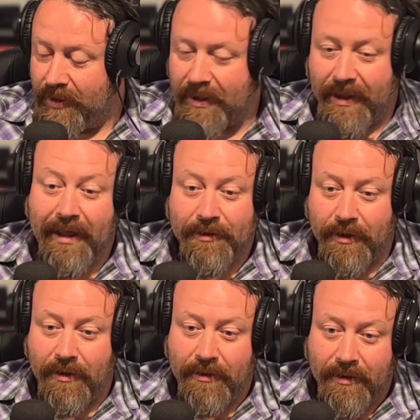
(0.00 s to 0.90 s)

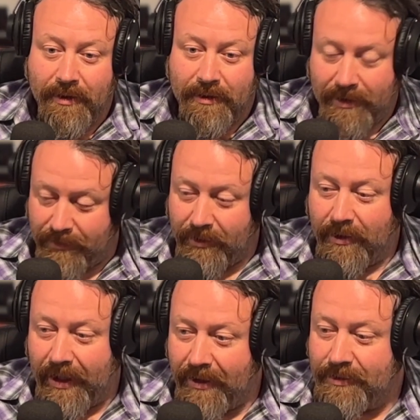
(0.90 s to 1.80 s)
connector. They'd go
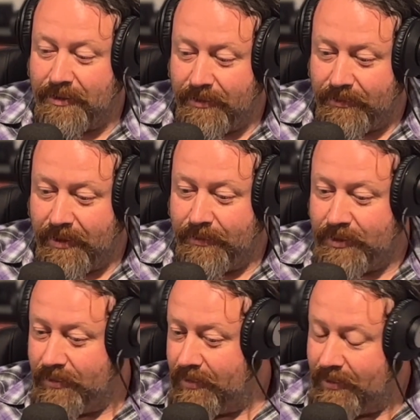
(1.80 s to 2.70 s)
to her house and
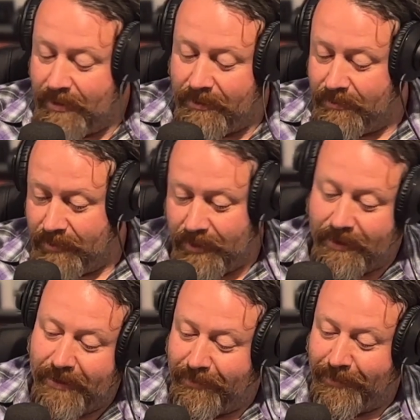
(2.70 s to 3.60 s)

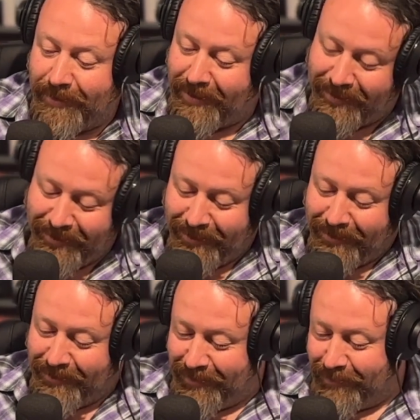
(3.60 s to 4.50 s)
they'd give her
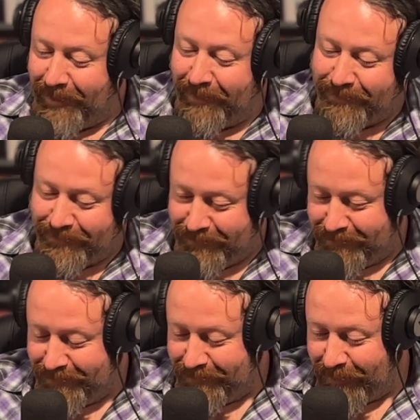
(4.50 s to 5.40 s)
the rough
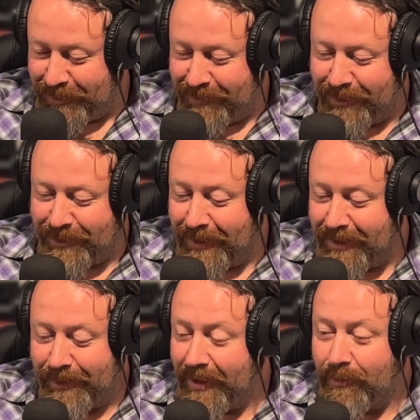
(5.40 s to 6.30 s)
version of their
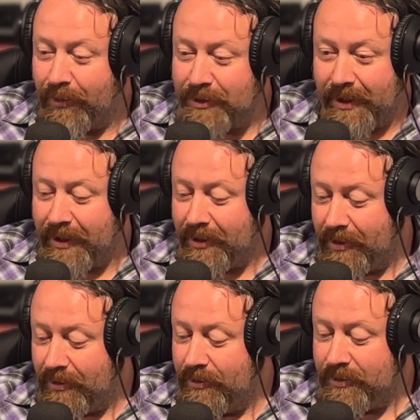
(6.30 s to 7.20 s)
song and be like, where should I
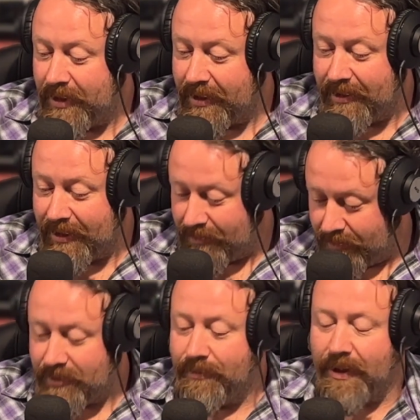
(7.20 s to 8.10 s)
go? Who should I connect
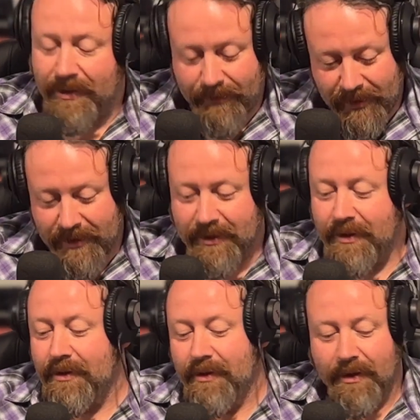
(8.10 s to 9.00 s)
with? She'd be like, let me
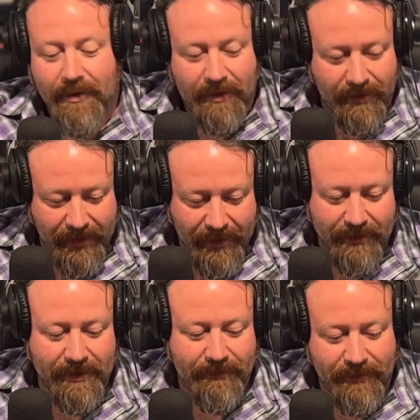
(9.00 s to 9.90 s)
listen. All right, I'm
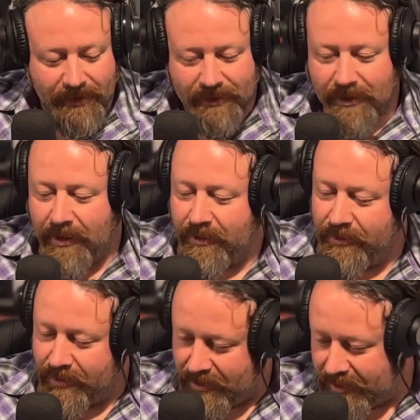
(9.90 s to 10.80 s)
going to give you this
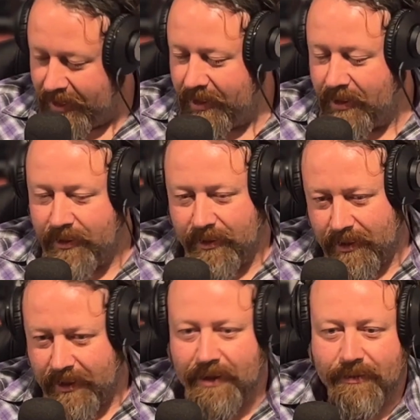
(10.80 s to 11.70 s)
call. You're going to stay here. You're
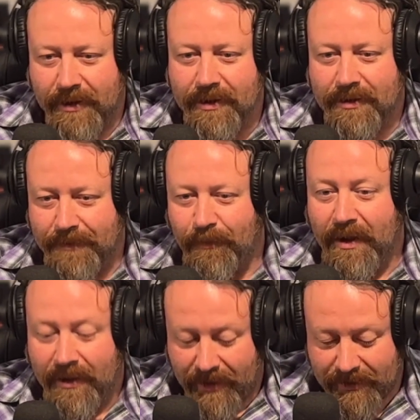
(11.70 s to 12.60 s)
going to connect with this. And
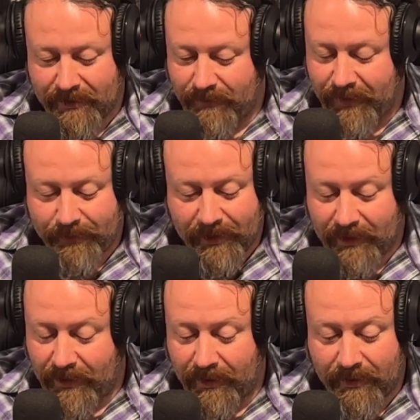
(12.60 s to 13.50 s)
like I said, Reba,
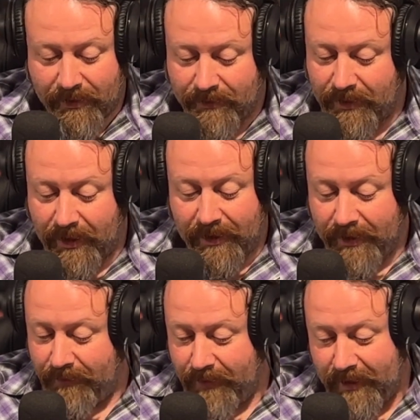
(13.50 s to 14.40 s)
Garth,
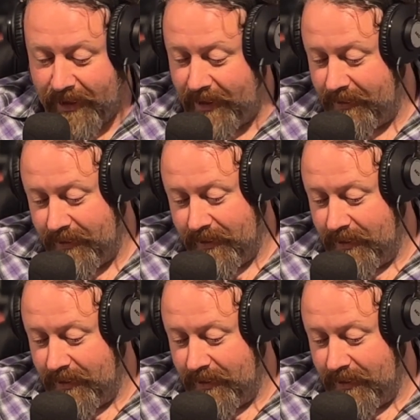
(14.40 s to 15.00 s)
Dolly, Willie,